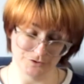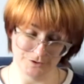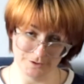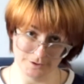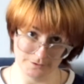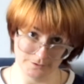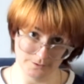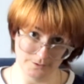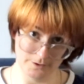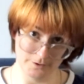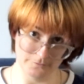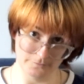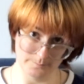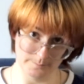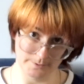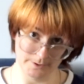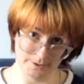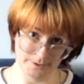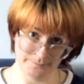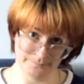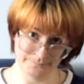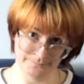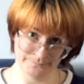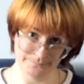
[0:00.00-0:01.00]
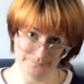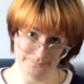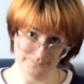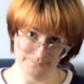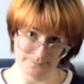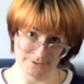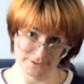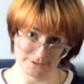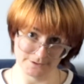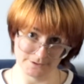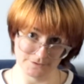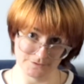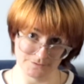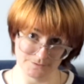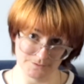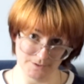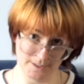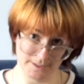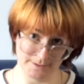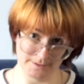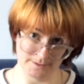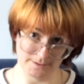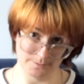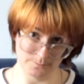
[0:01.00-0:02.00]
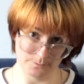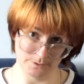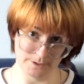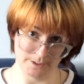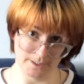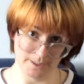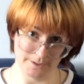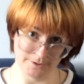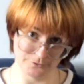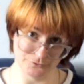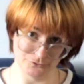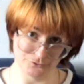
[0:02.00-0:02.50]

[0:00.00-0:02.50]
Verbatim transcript: didn't love me because I we got in